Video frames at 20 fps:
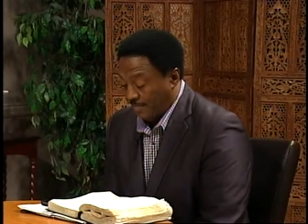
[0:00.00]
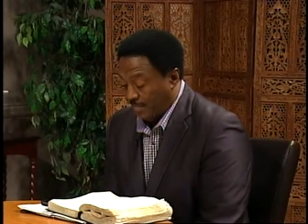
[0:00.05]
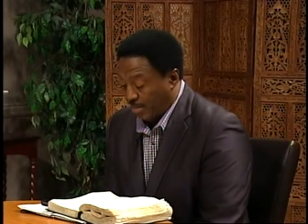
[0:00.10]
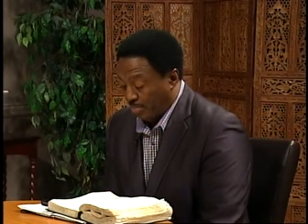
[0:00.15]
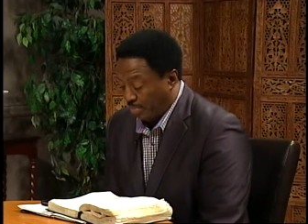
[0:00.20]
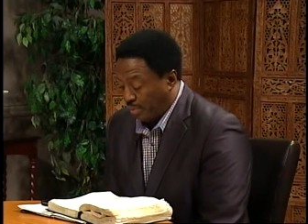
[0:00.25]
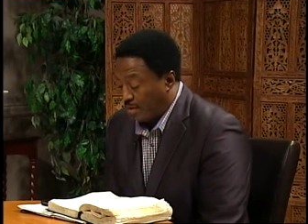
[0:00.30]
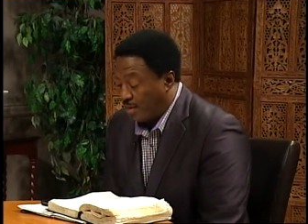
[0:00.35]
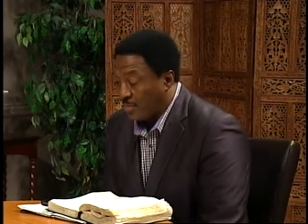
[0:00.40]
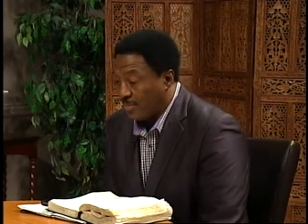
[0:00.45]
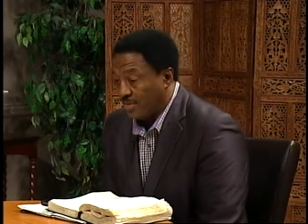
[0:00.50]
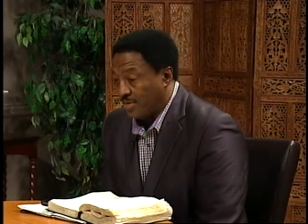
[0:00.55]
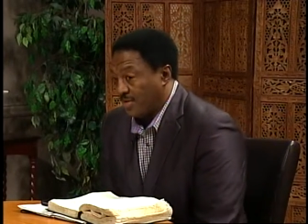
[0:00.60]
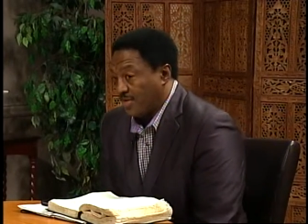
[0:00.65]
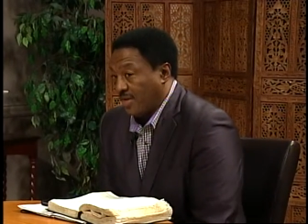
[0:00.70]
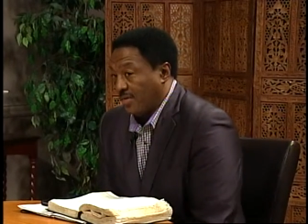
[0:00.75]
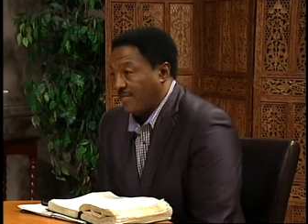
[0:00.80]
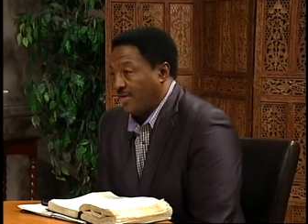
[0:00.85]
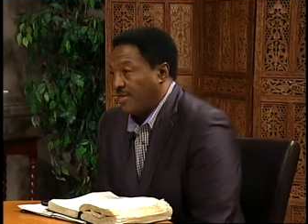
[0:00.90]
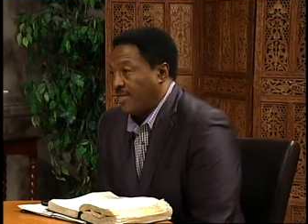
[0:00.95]
the purpose
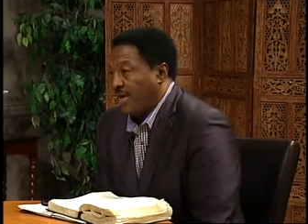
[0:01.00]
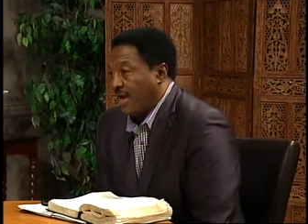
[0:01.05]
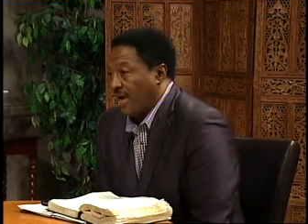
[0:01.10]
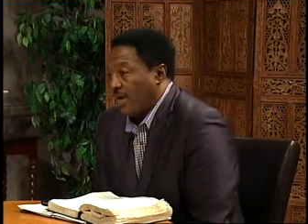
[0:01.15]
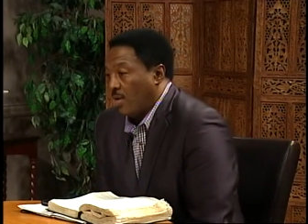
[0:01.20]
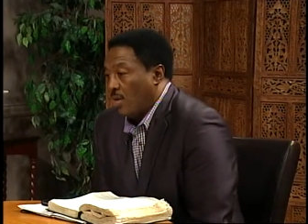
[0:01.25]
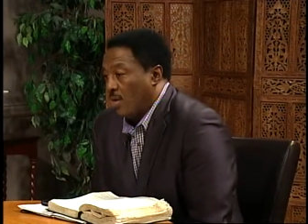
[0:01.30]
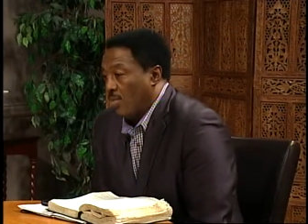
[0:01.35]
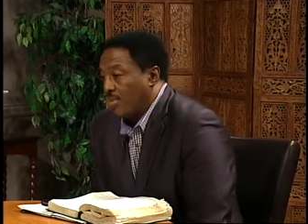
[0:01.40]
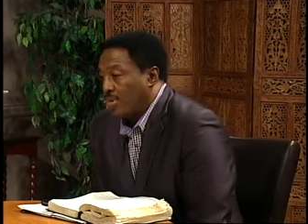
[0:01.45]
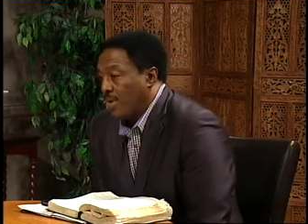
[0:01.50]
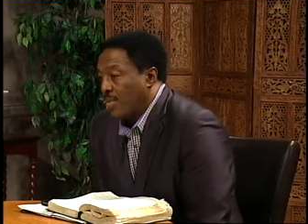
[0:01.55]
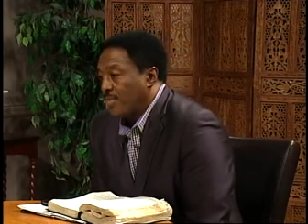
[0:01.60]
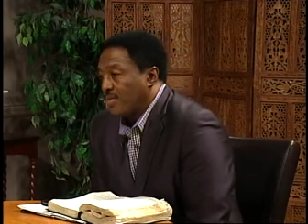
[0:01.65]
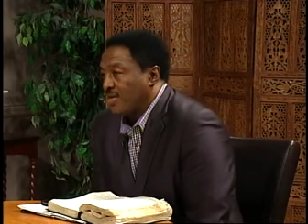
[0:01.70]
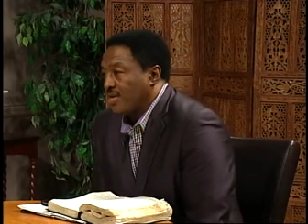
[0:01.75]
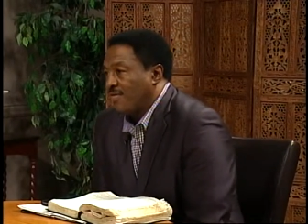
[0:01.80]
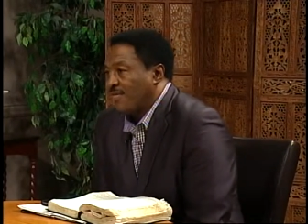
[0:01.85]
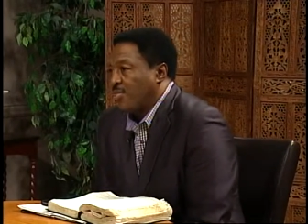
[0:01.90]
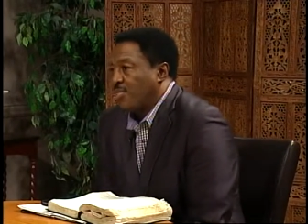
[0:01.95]
of a thing or the
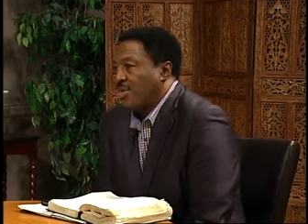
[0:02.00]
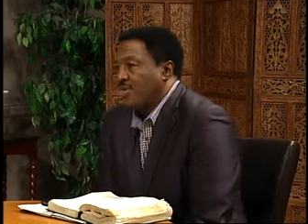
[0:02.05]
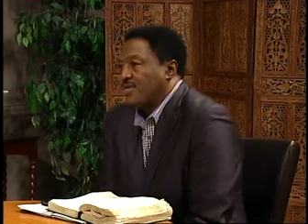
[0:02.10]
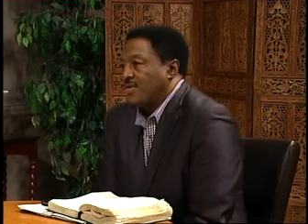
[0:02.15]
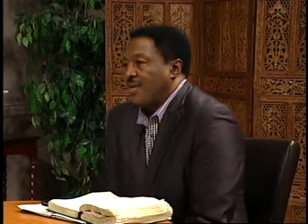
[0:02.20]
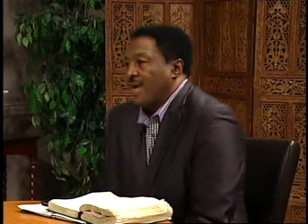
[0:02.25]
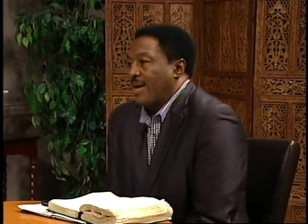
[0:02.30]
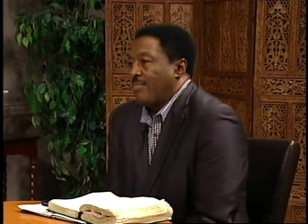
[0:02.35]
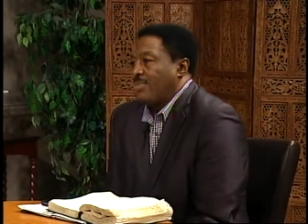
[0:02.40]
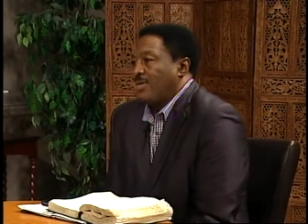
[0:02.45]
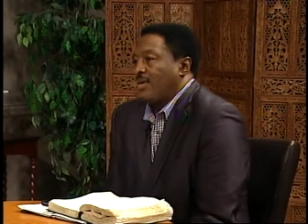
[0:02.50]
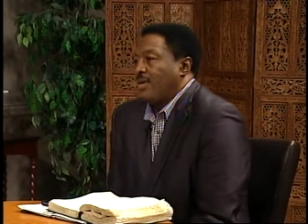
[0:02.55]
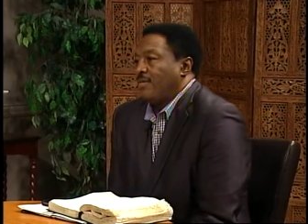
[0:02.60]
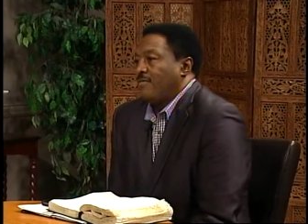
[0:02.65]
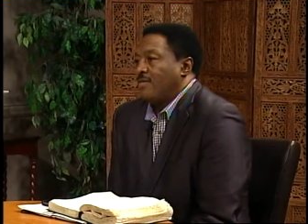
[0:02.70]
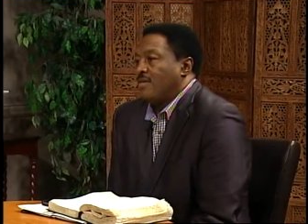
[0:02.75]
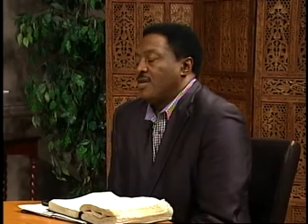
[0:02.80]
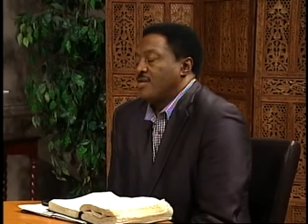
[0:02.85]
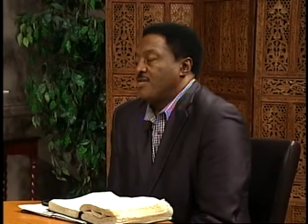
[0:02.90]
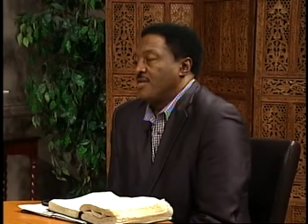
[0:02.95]
purpose of a person, I believe
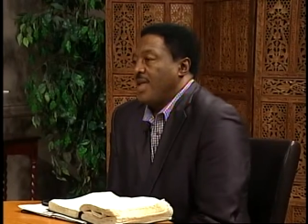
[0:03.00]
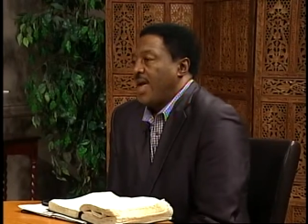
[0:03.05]
this,